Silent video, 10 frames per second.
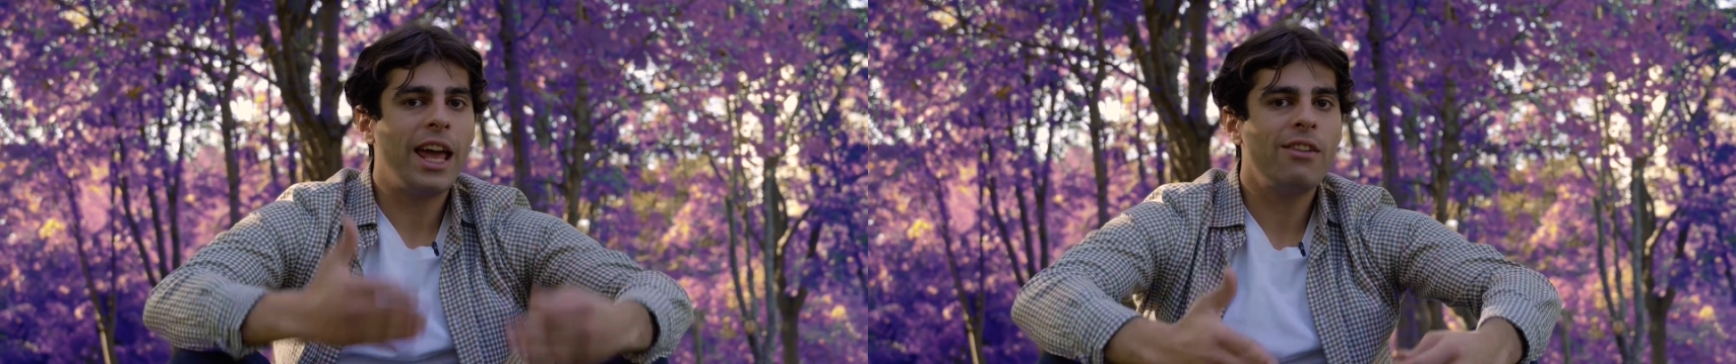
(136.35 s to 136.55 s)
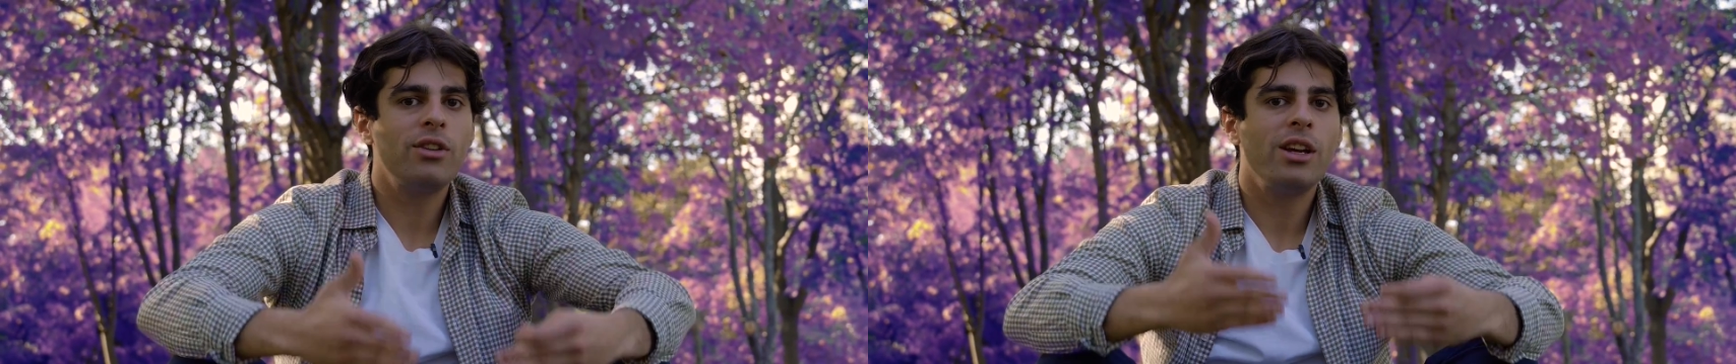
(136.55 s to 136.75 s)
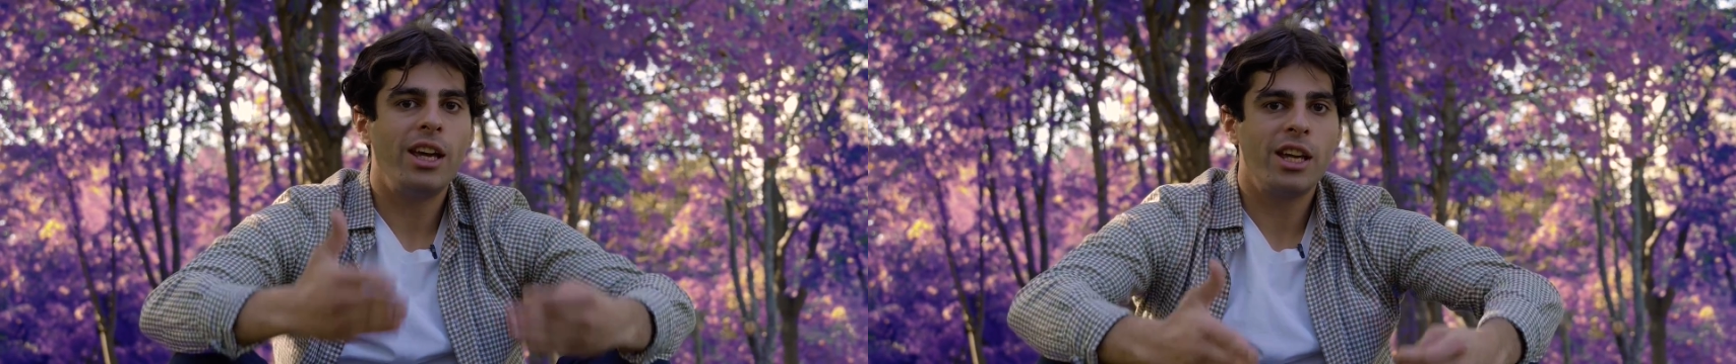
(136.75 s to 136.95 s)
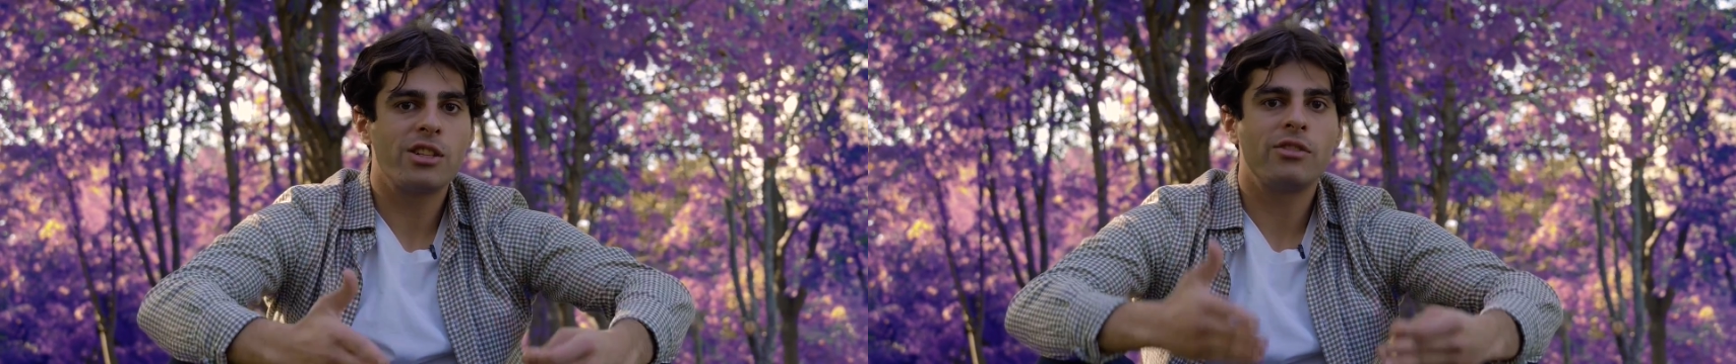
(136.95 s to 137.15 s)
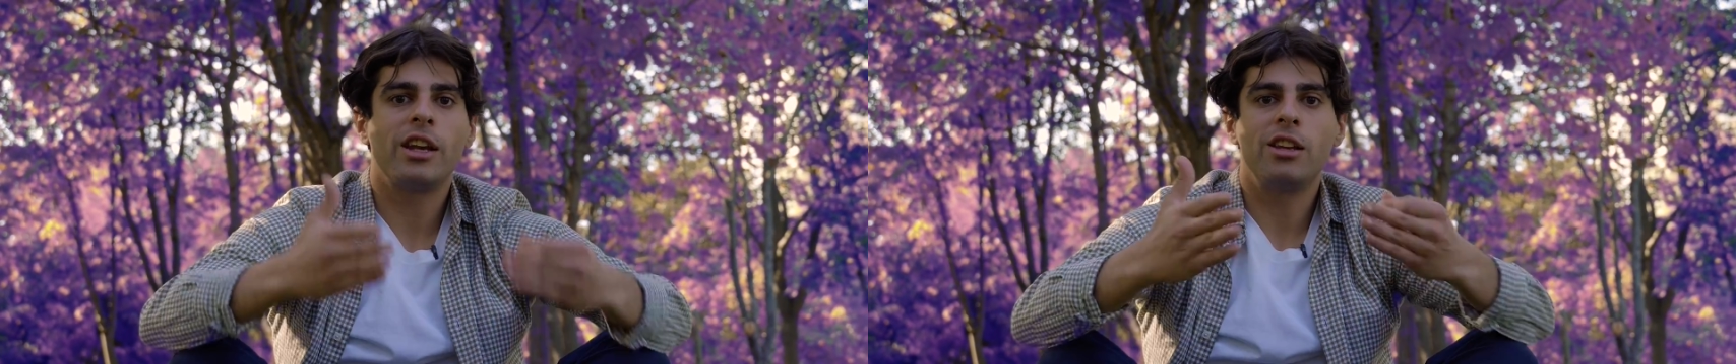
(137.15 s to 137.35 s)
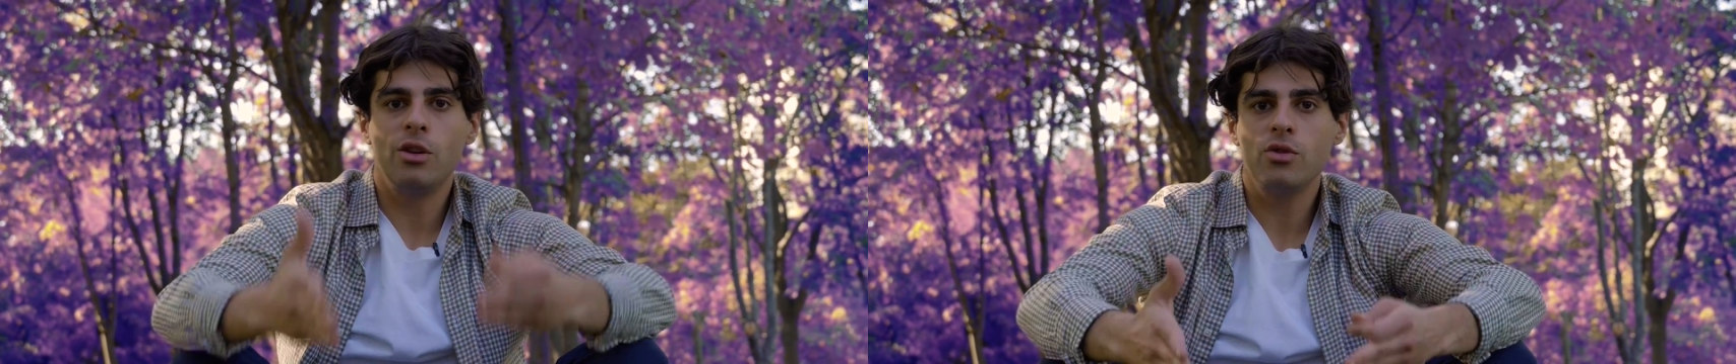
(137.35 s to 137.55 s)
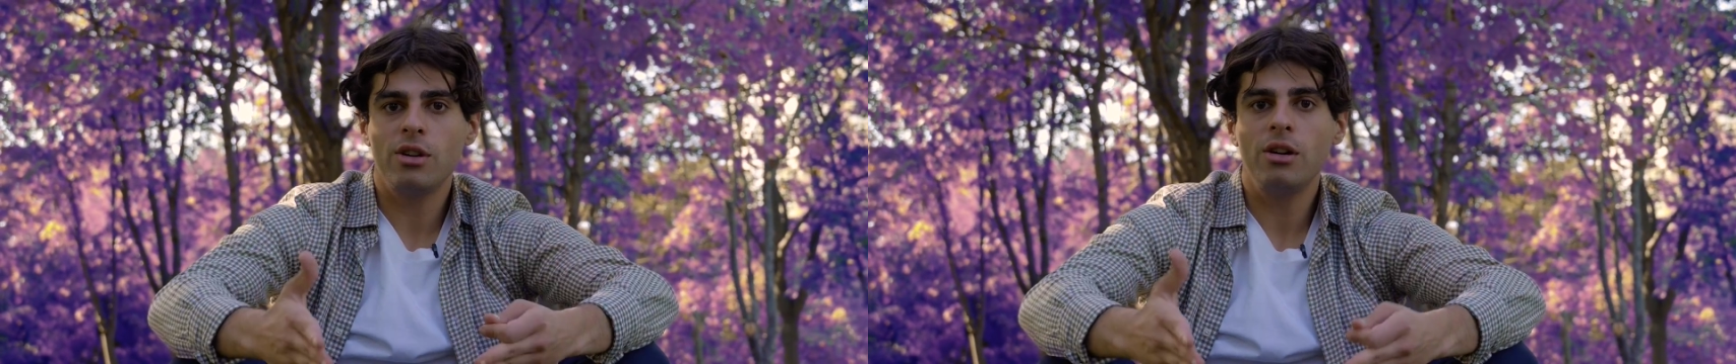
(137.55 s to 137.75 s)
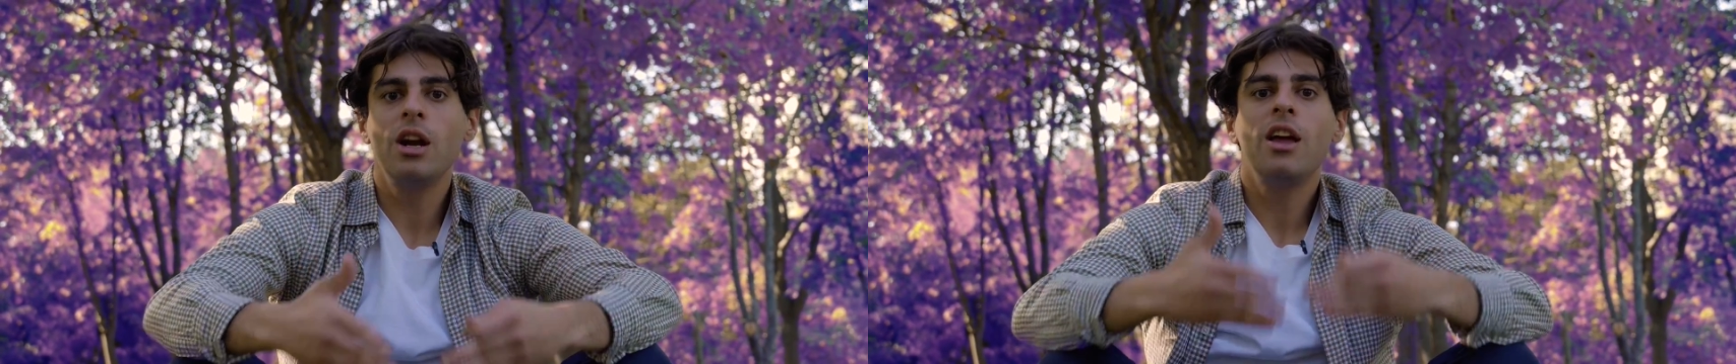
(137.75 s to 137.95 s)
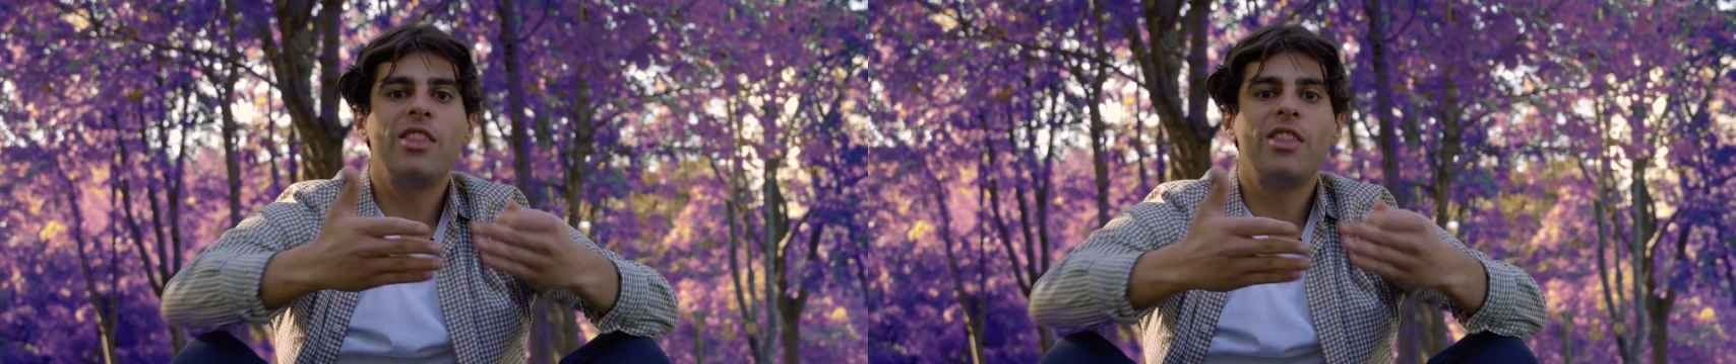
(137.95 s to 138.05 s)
every internet user